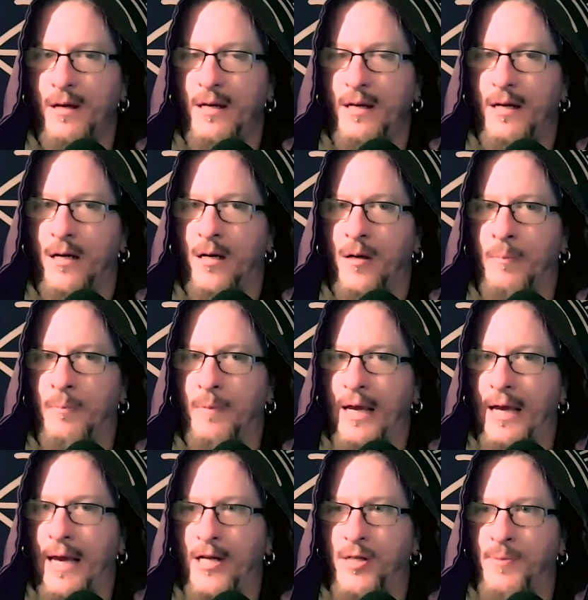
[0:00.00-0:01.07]
um,
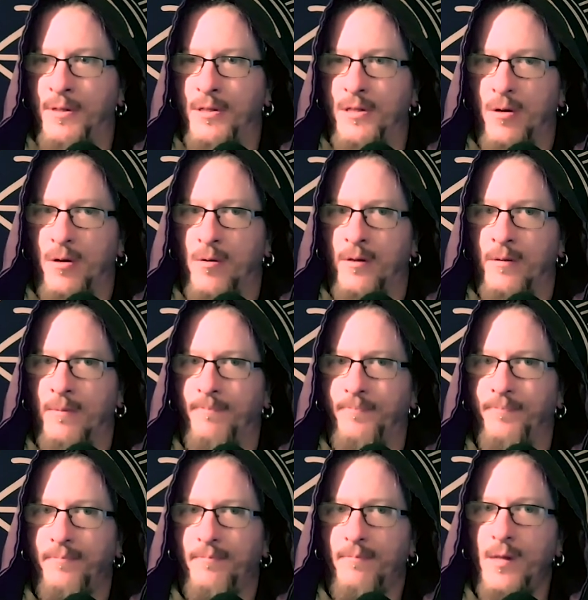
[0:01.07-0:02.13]
engagements on
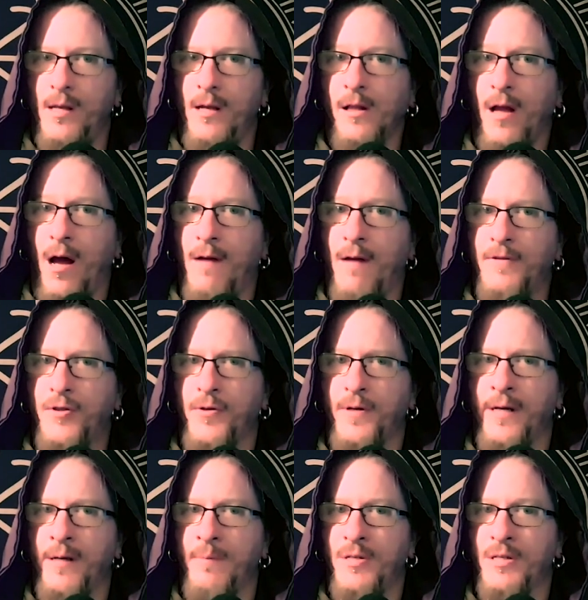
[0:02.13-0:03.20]
live
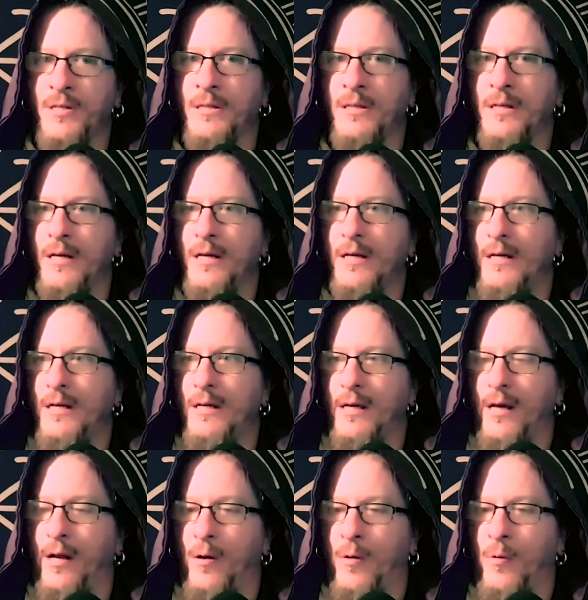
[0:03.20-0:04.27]
streams. And,
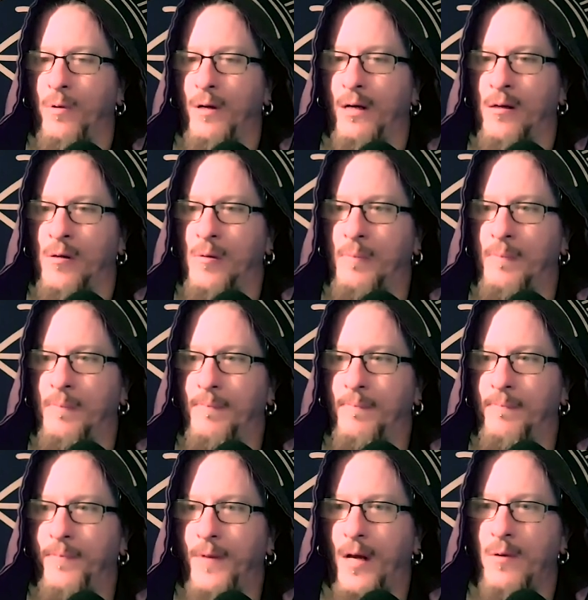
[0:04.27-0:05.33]
you know, um,
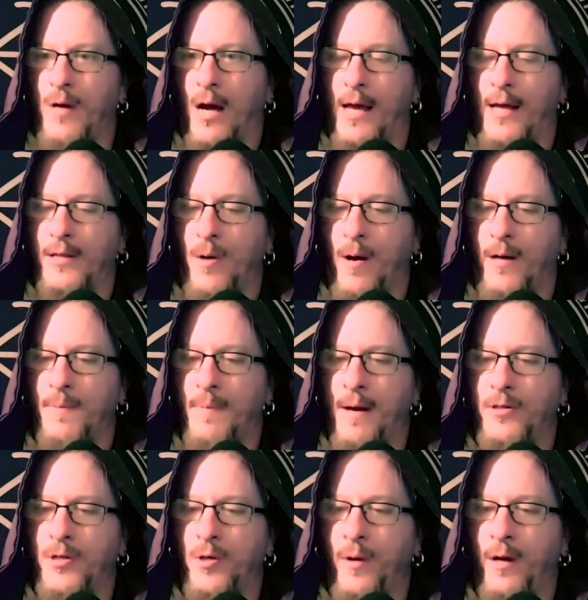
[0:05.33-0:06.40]
I, I had talked
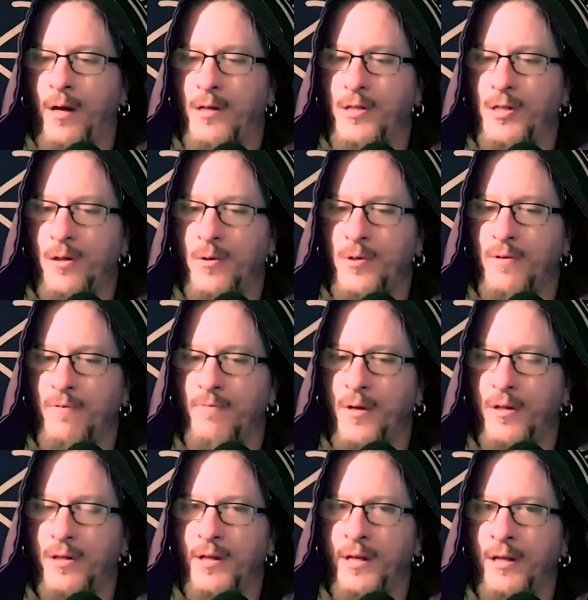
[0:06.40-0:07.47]
about doing an exclusive
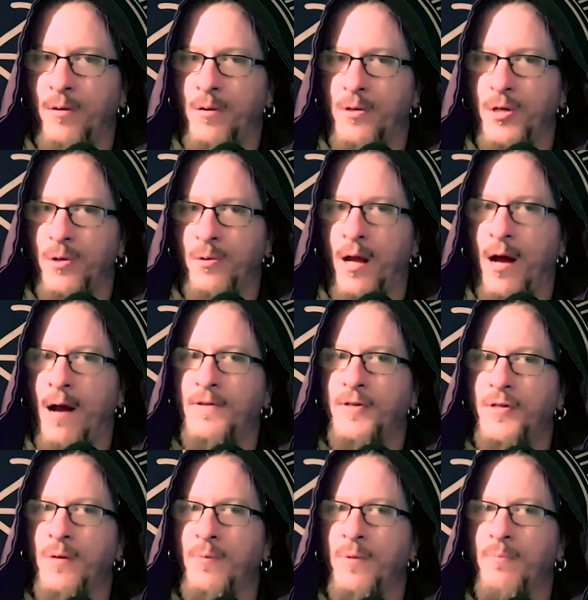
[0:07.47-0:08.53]
monthly or so live
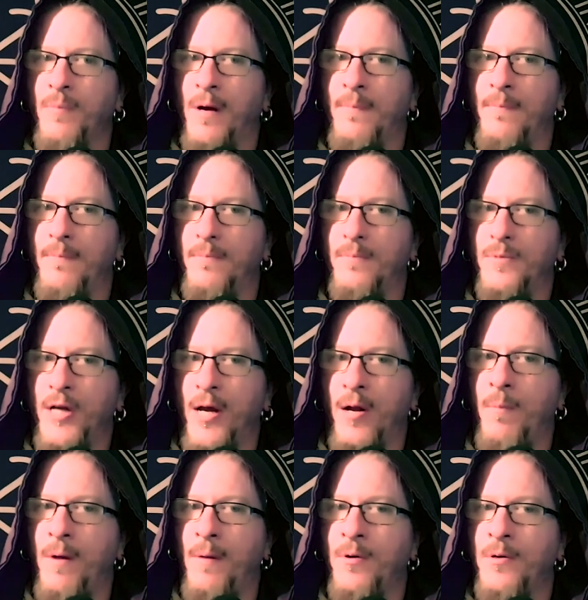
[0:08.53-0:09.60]
stream with my channel
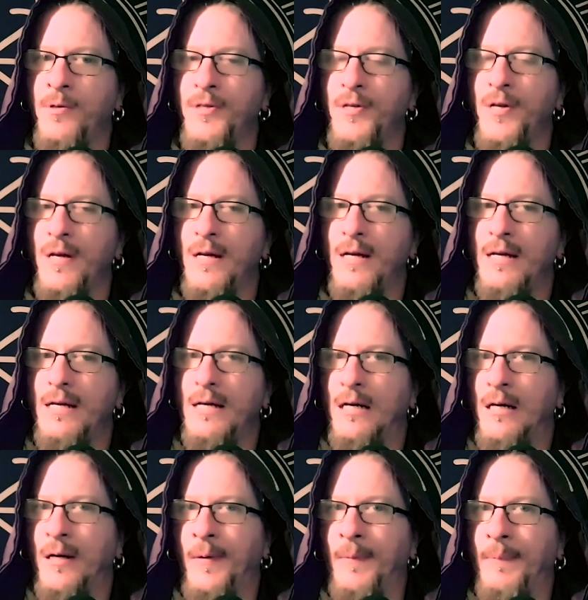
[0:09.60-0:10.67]
members.
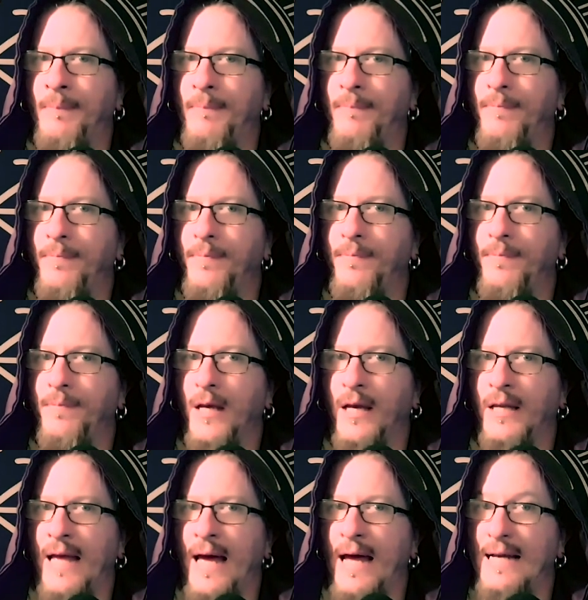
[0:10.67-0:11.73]
Um,
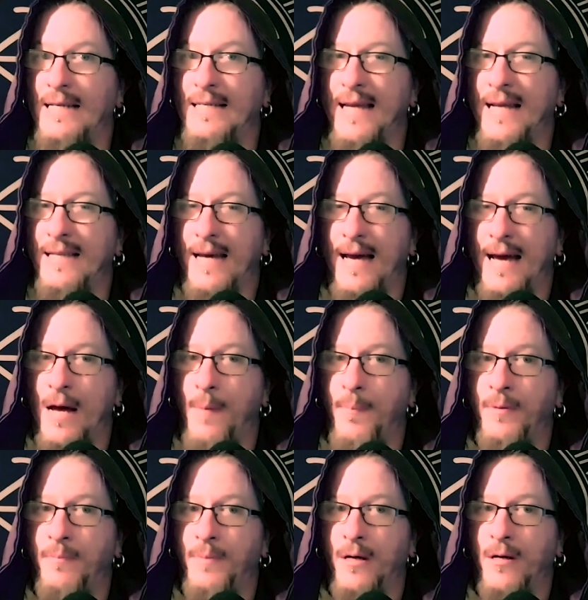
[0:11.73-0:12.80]
and that has yet to
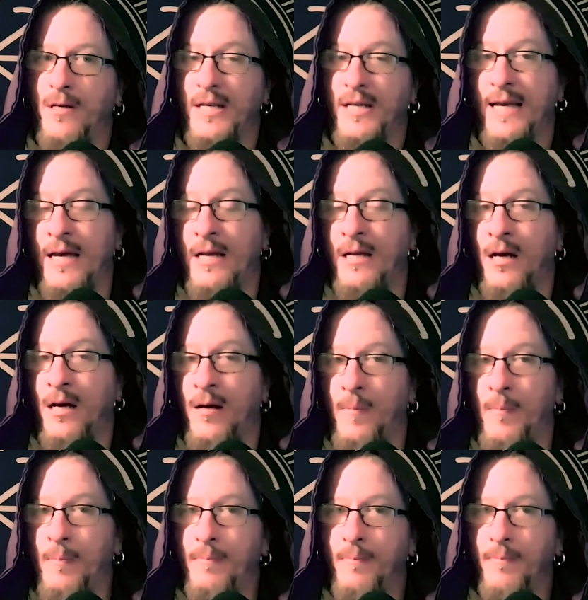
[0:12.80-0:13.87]
happen because, again,
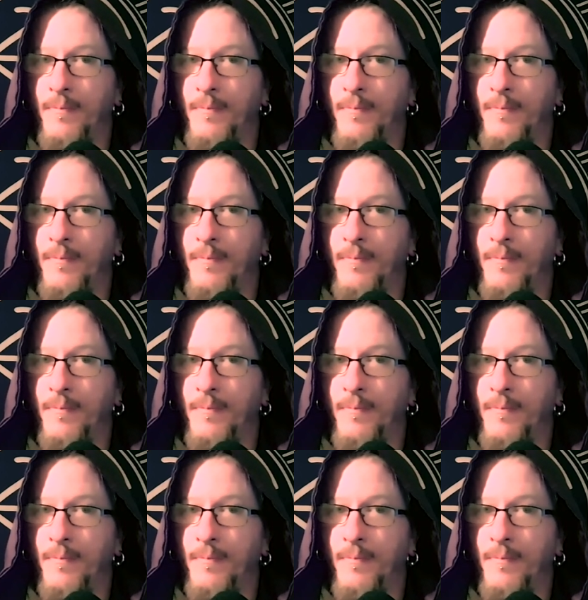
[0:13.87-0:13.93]
I'm